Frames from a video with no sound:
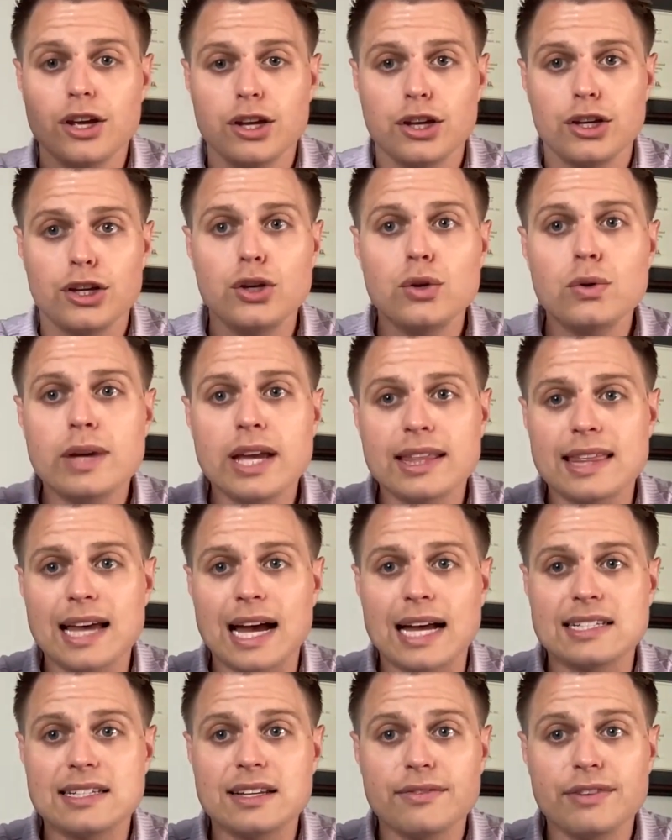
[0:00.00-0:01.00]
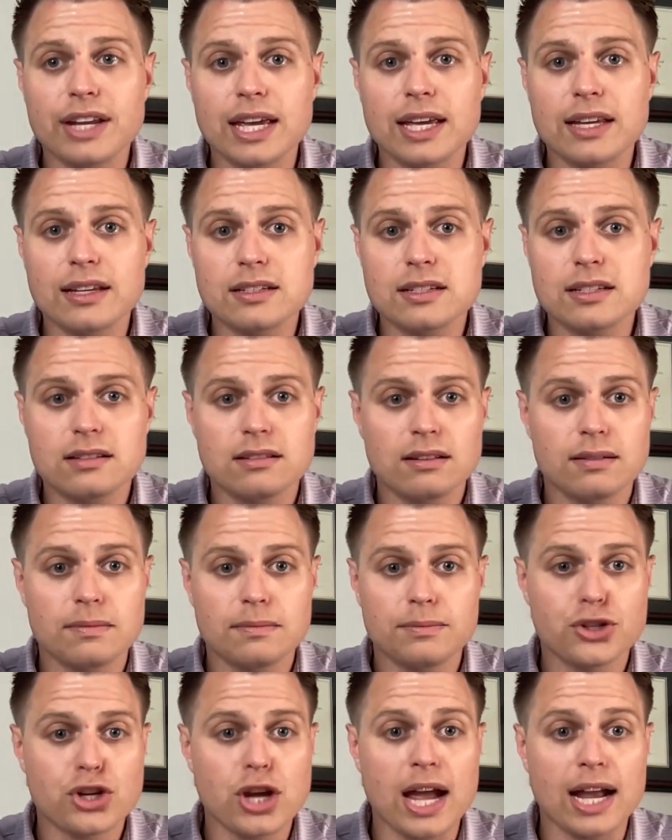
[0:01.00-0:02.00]
you get that dividend
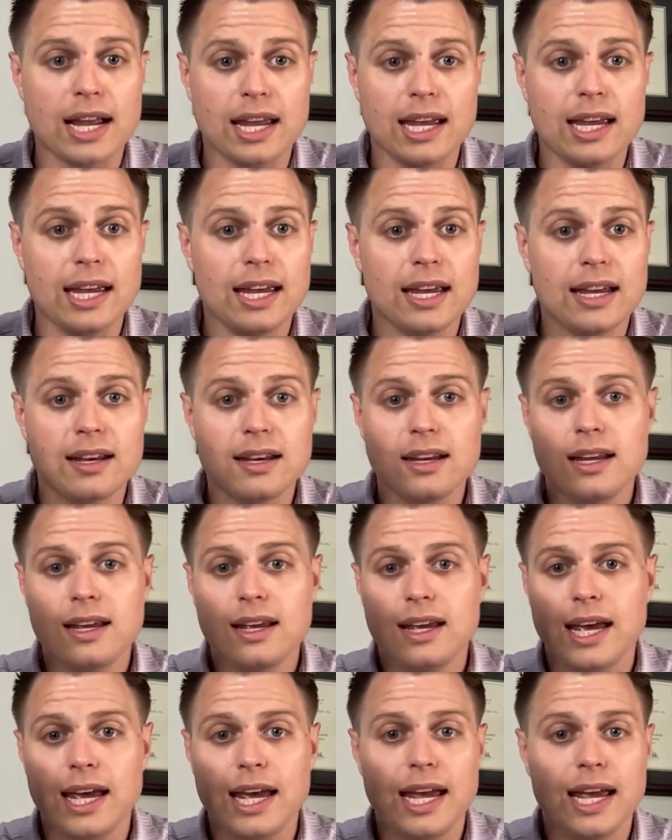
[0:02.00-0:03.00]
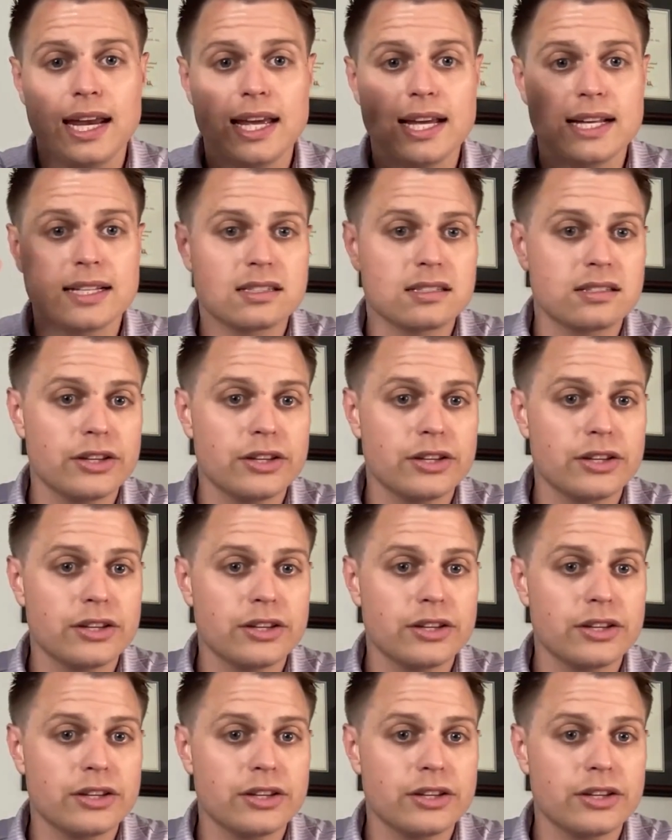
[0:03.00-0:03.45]
check in and it's,